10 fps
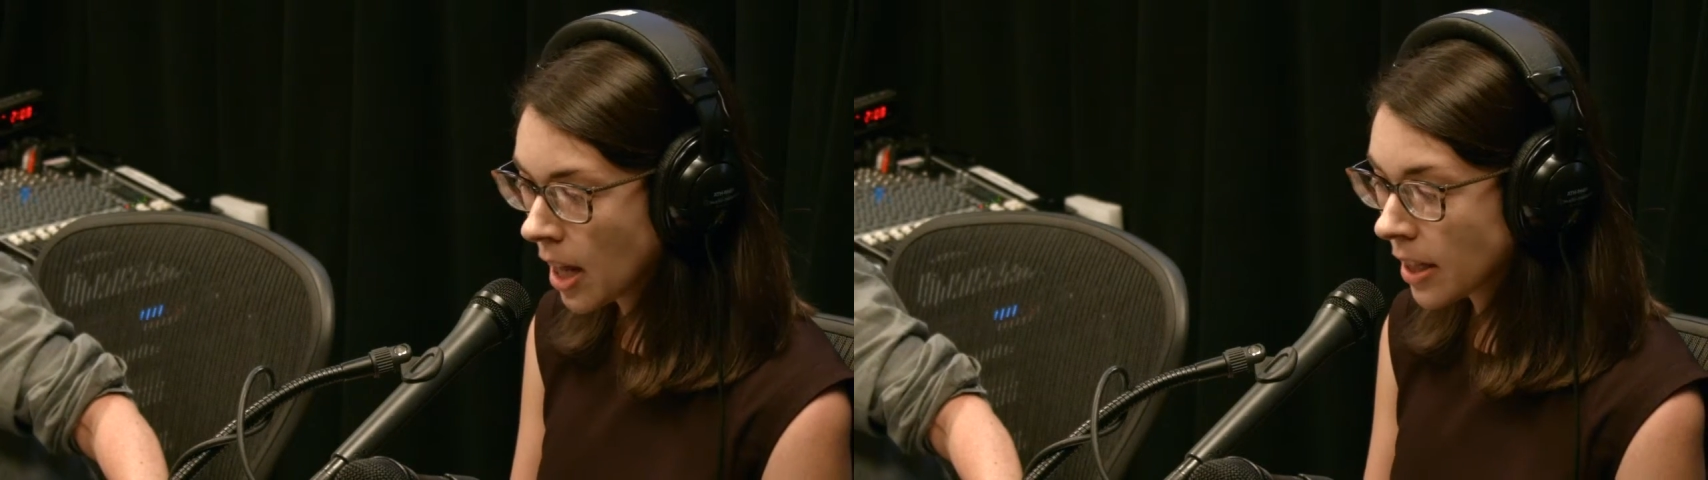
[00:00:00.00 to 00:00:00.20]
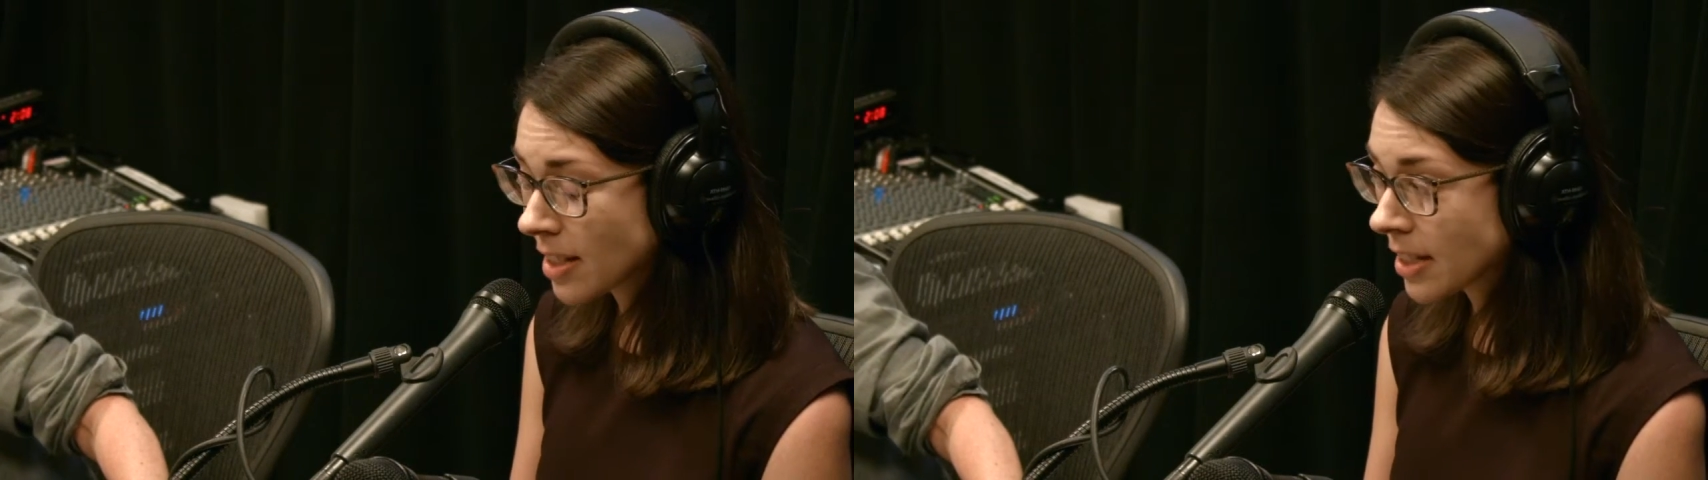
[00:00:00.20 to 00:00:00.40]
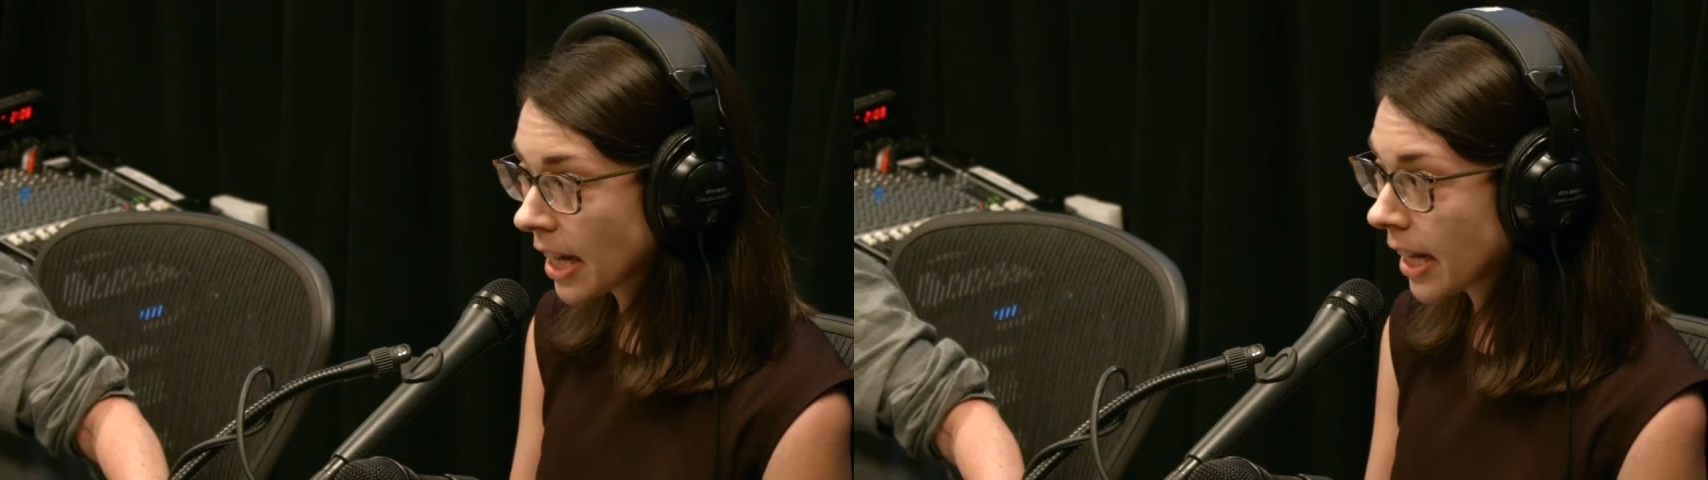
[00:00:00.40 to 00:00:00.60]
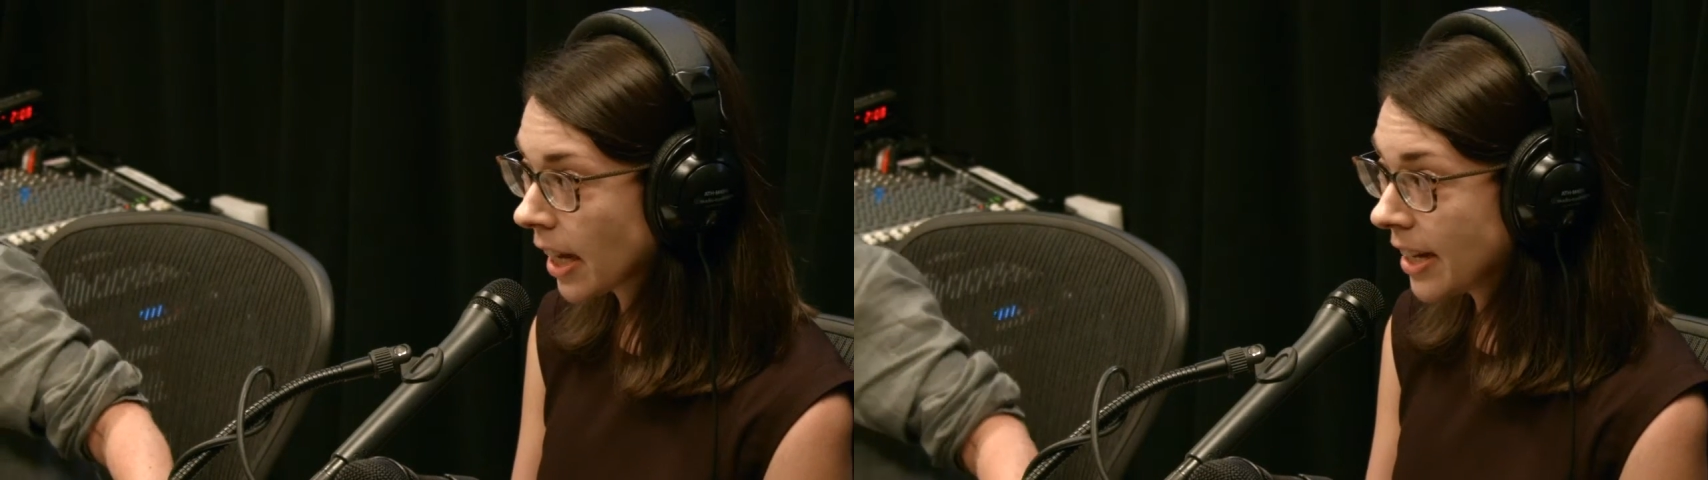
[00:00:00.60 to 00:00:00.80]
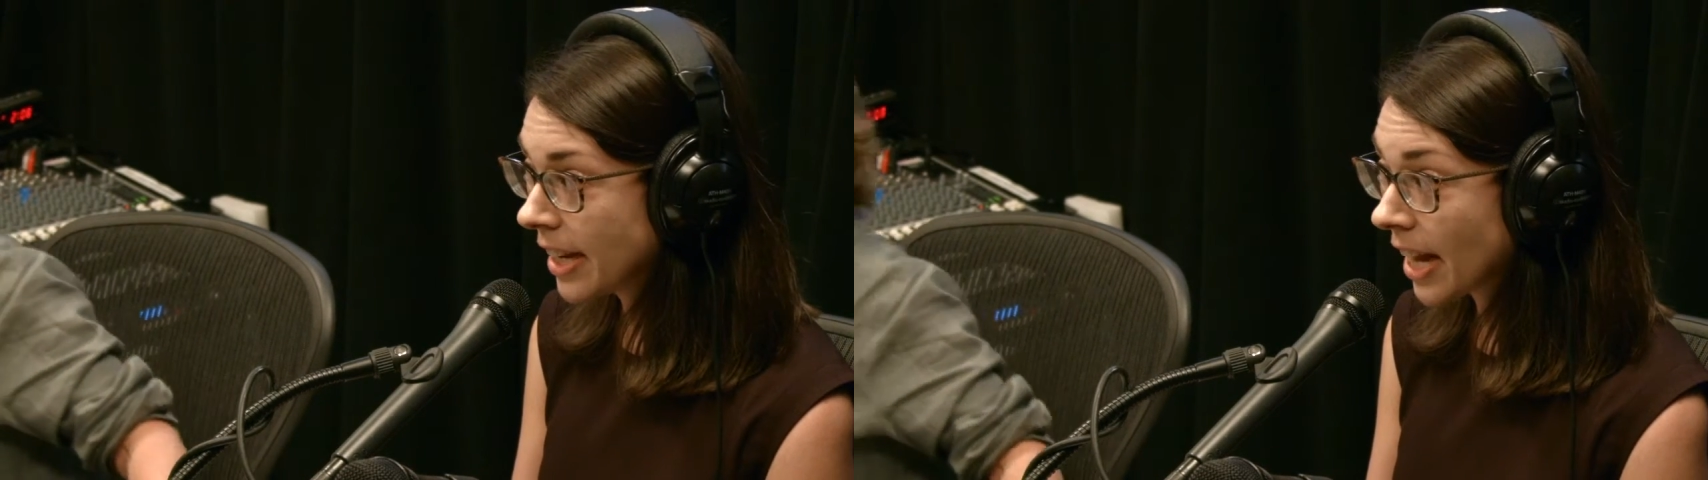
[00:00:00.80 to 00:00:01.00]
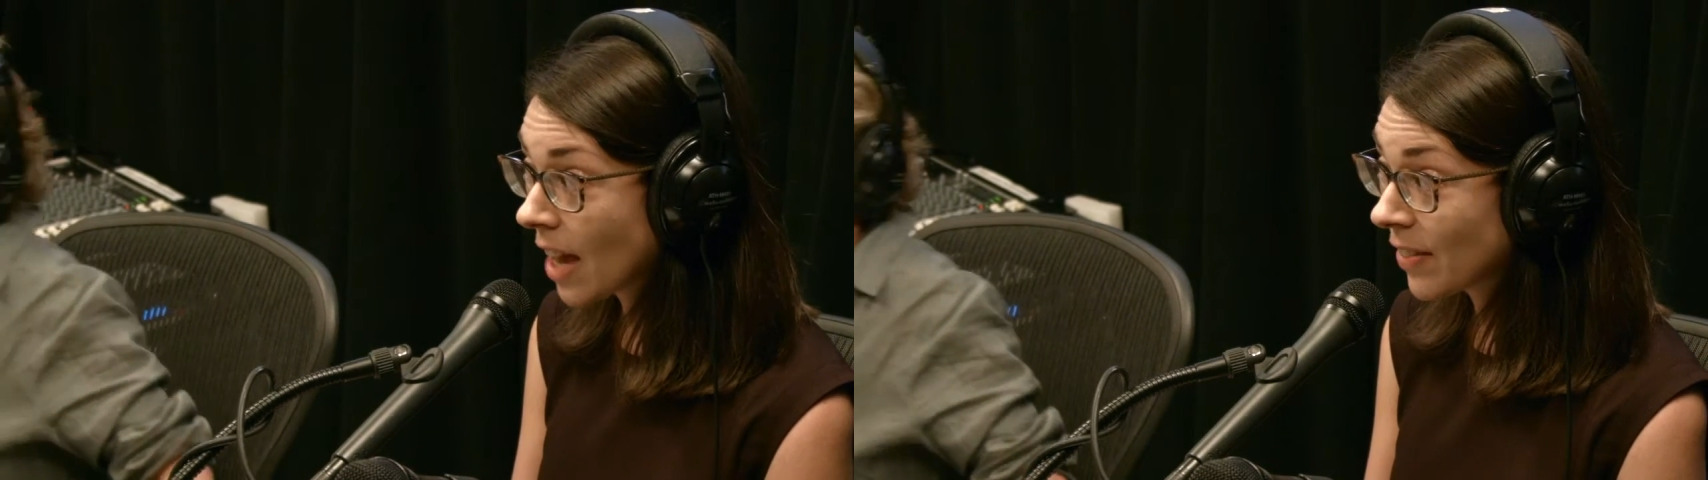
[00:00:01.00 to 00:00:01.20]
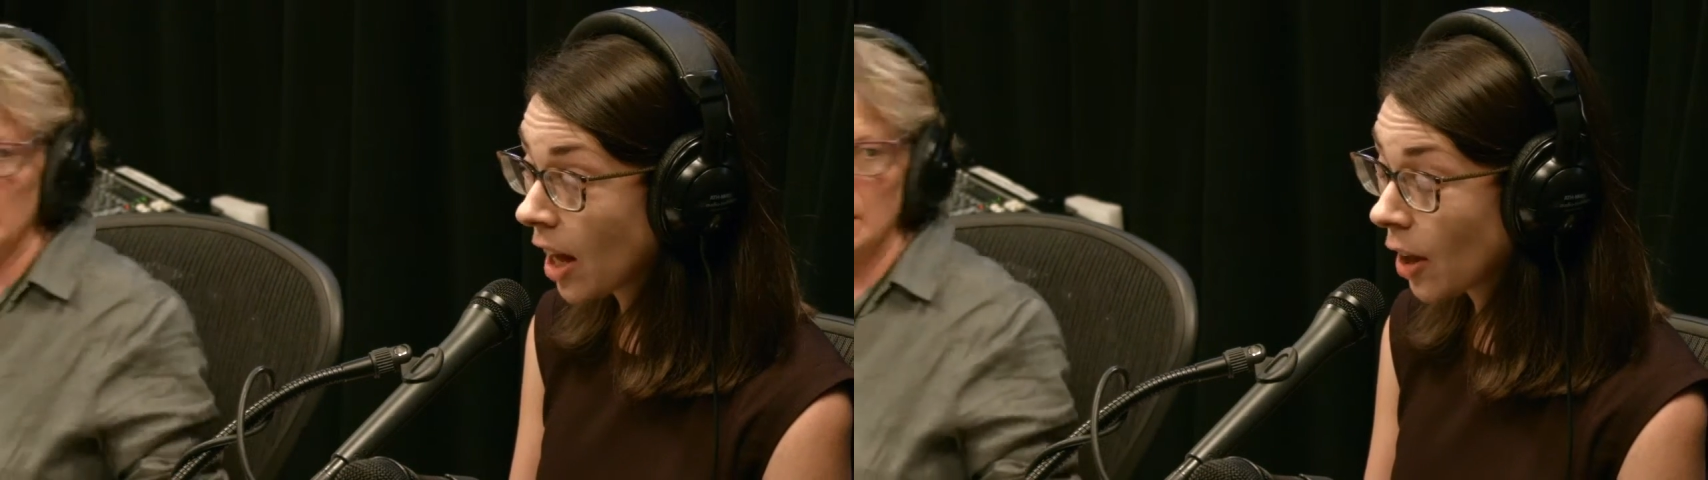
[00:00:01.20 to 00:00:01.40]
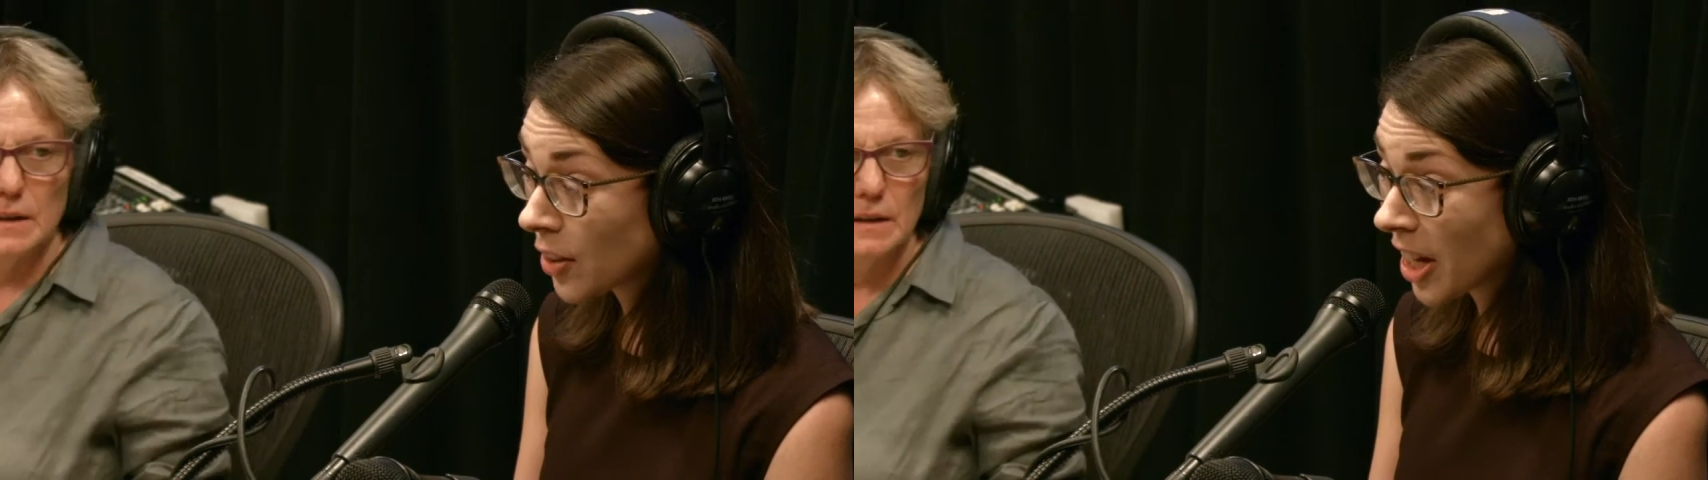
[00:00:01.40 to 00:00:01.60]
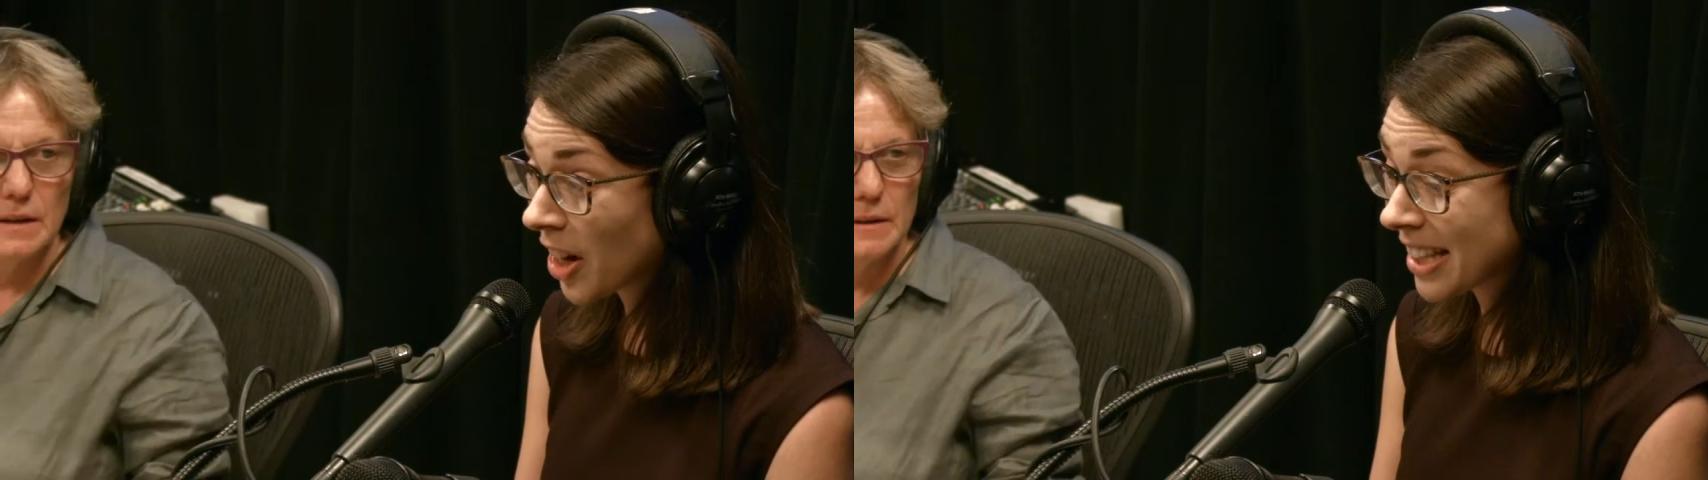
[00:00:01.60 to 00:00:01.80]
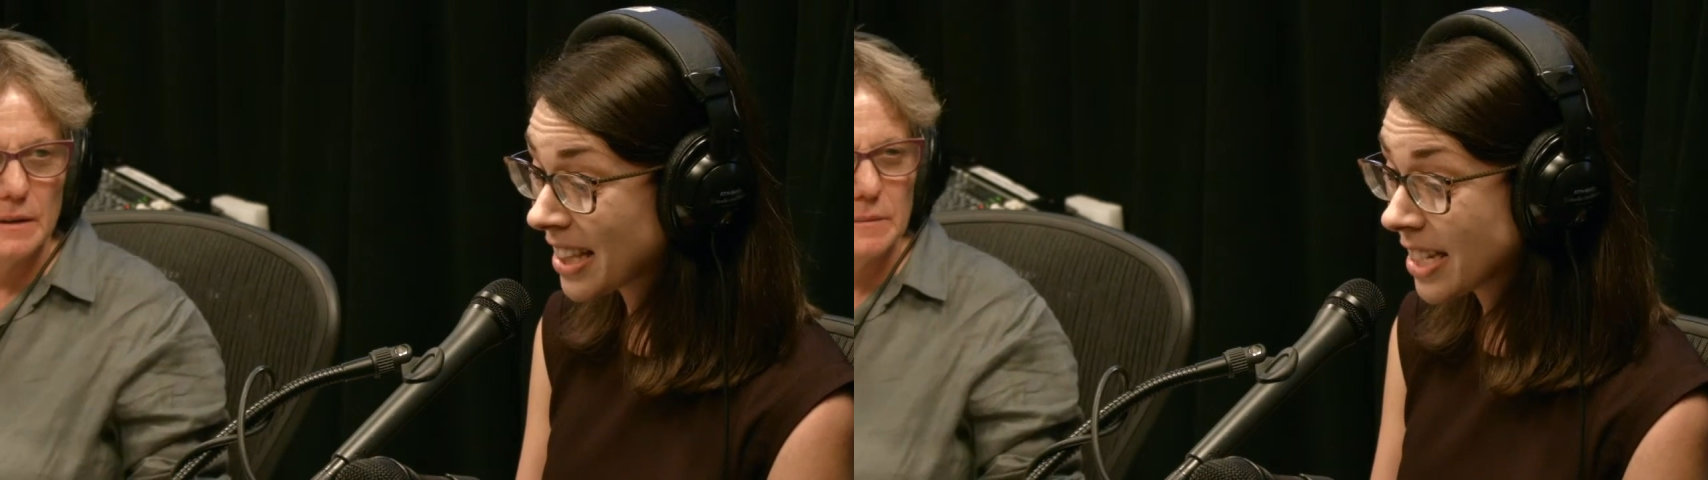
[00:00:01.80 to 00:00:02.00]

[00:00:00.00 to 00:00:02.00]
Things like uh, not having healthcare at the